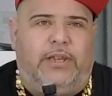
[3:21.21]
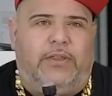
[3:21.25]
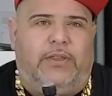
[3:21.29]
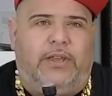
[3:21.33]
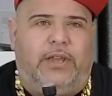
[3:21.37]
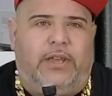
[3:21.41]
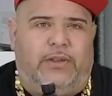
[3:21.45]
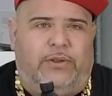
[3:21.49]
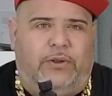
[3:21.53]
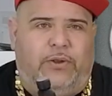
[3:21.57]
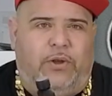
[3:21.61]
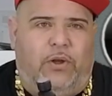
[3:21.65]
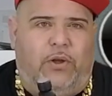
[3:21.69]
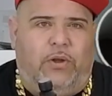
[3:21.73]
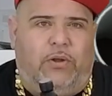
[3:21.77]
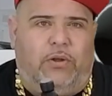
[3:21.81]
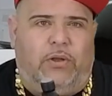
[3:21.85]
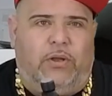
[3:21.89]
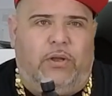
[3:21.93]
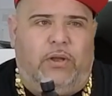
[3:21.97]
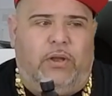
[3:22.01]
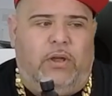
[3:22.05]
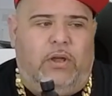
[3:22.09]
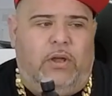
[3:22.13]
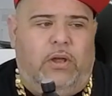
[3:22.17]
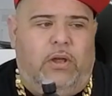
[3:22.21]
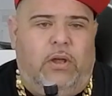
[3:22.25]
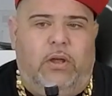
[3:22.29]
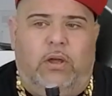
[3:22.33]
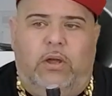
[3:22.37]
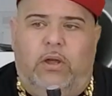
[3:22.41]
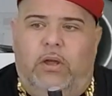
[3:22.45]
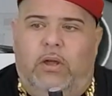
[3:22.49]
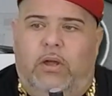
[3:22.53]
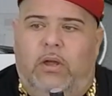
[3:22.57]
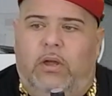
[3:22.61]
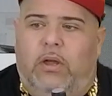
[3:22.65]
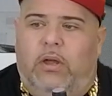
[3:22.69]
I think it's called
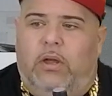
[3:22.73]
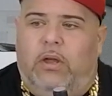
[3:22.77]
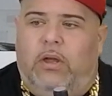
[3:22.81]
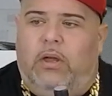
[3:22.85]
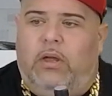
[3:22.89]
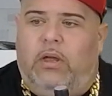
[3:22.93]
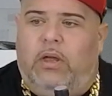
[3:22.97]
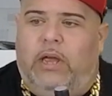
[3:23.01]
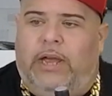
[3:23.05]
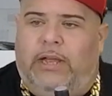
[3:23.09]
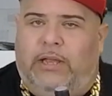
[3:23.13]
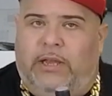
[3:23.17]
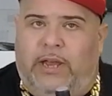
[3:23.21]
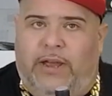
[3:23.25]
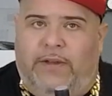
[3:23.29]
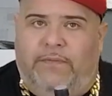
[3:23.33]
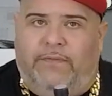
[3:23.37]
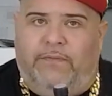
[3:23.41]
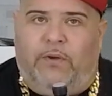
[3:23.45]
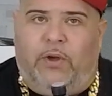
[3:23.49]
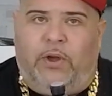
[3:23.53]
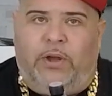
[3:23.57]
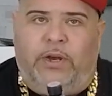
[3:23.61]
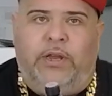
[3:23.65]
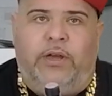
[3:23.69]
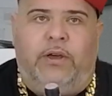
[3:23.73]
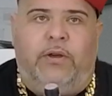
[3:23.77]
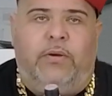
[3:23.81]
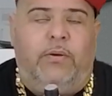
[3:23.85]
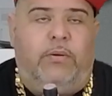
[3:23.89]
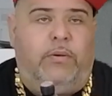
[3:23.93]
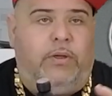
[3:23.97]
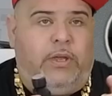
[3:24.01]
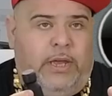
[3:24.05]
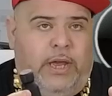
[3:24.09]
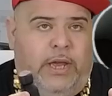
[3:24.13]
LF Audio.